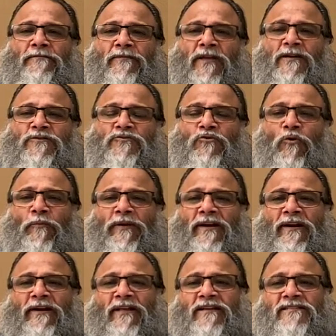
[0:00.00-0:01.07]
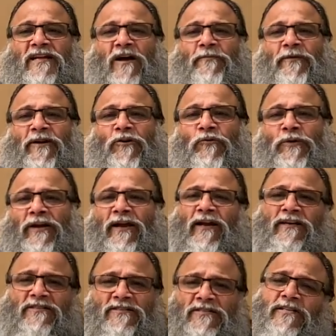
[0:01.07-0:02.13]
that so many days I have been doing
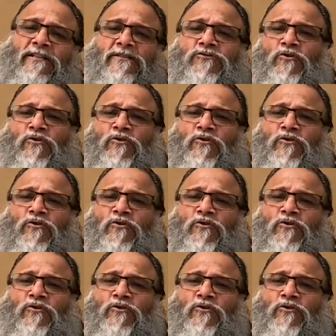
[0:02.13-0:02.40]
and still